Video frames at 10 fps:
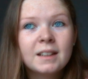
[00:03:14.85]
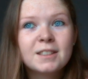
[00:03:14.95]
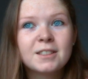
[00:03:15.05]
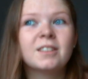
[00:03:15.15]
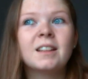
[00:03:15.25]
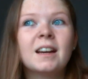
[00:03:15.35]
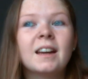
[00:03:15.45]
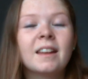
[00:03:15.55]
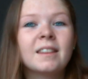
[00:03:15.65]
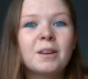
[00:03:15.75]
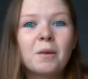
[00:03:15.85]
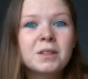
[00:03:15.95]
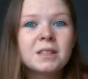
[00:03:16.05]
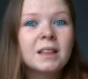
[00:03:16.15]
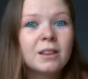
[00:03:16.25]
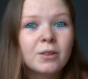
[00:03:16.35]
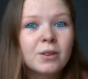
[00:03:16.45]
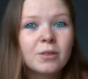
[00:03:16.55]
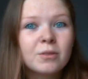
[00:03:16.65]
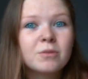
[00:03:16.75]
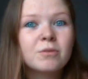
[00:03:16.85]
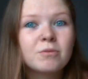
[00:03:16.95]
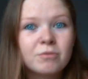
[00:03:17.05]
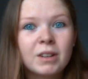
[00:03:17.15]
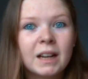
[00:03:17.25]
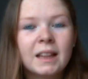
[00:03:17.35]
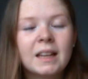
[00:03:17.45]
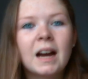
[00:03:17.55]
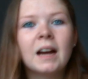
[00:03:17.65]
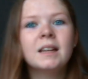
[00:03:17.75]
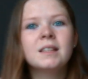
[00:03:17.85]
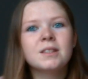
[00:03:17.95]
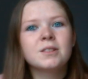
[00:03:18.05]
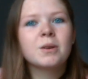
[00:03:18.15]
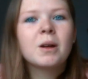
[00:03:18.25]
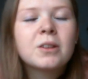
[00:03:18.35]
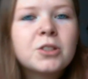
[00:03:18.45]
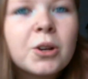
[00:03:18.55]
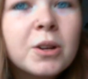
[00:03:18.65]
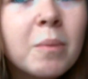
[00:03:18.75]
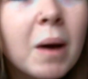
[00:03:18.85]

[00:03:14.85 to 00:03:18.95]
so like they obviously look really nice. So I'll show you